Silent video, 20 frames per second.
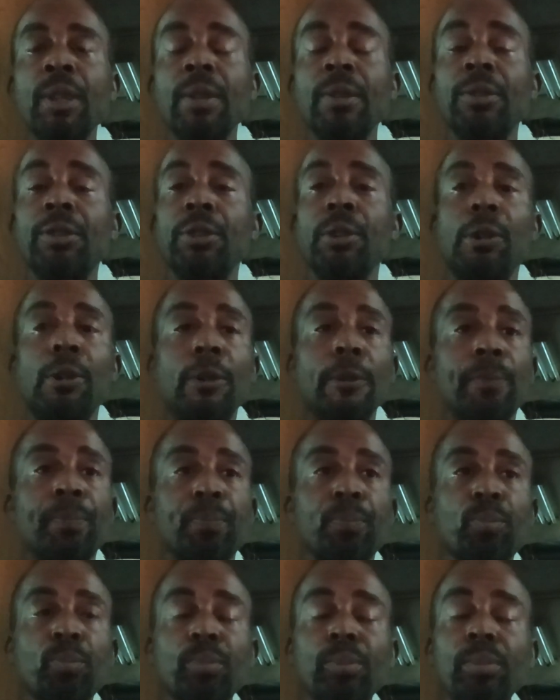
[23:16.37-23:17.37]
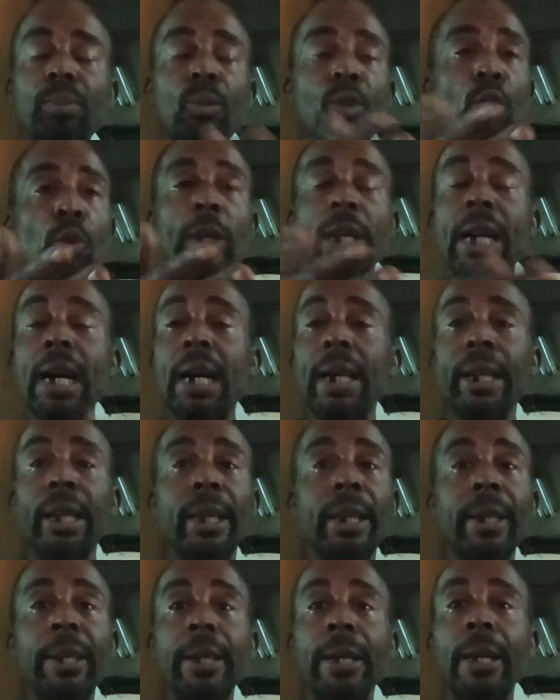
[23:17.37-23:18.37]
So we got
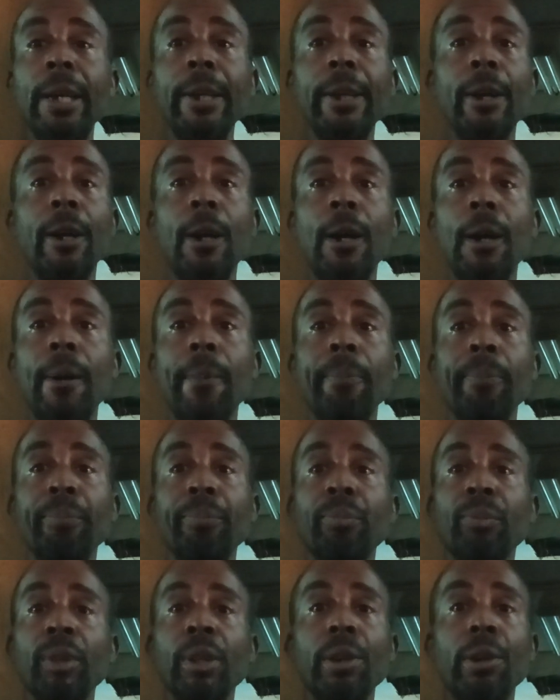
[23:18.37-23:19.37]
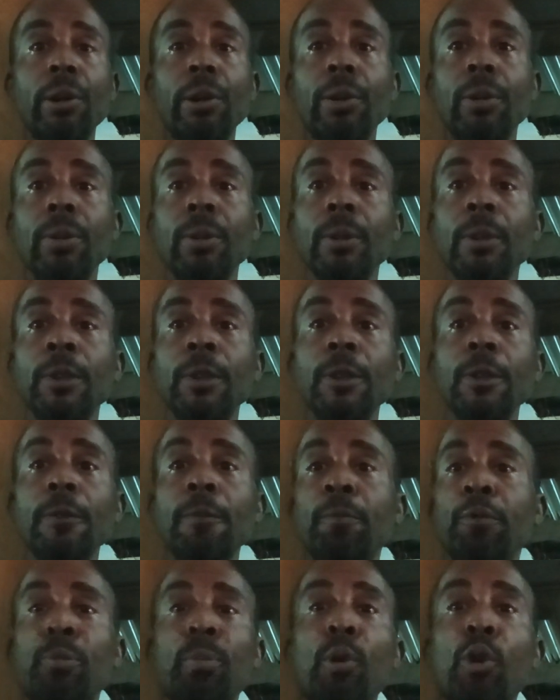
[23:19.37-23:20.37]
in, and you know, he
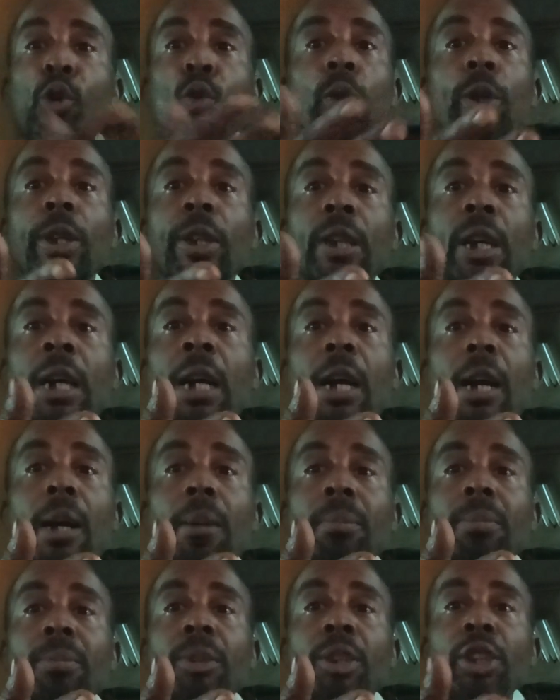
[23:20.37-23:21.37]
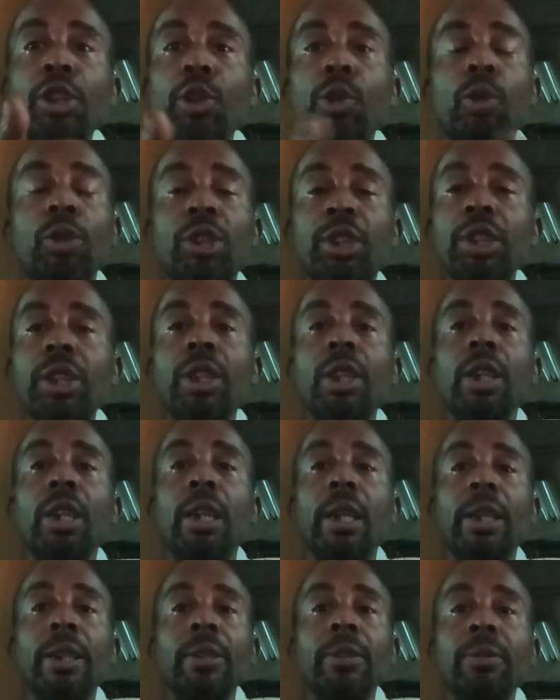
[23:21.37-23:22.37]
spoke with DOT,
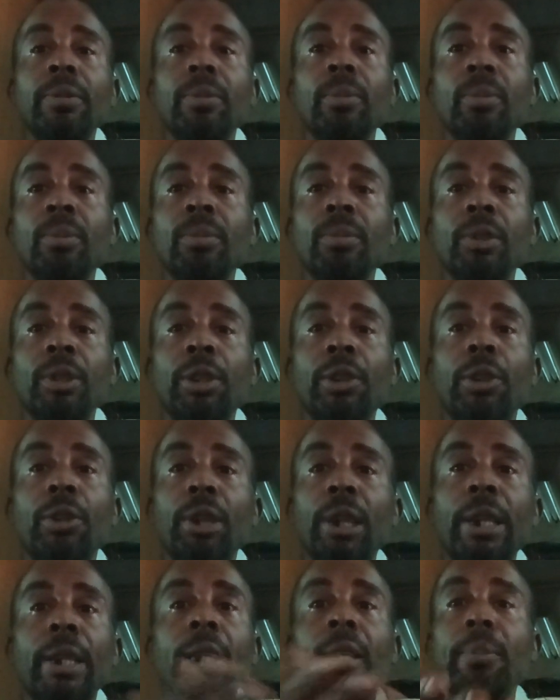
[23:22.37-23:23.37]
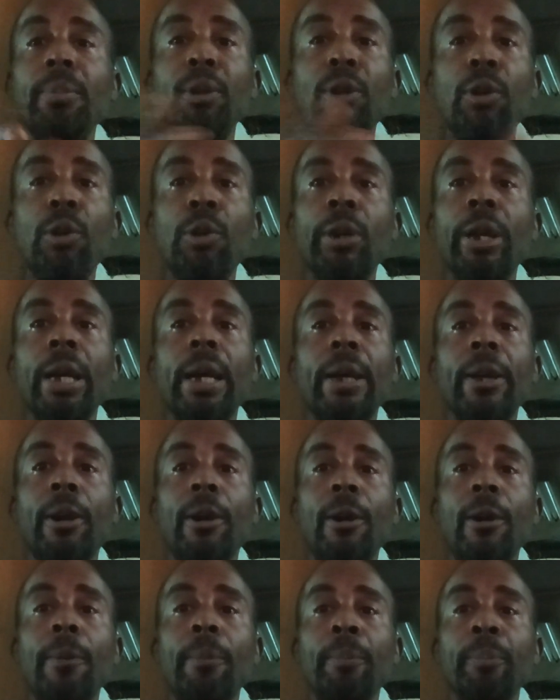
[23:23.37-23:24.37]
and you know, let them know that
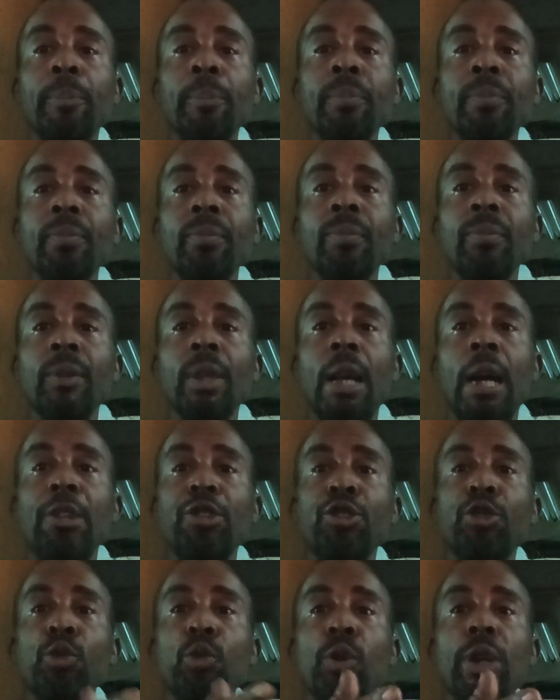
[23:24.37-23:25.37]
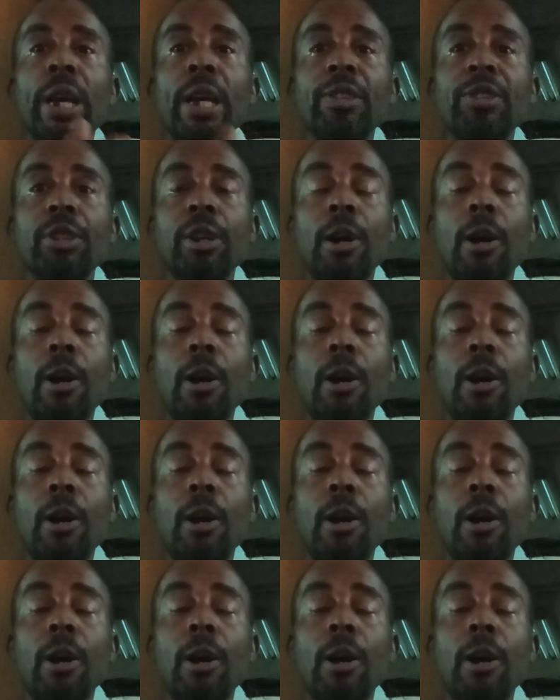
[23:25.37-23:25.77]
as soon as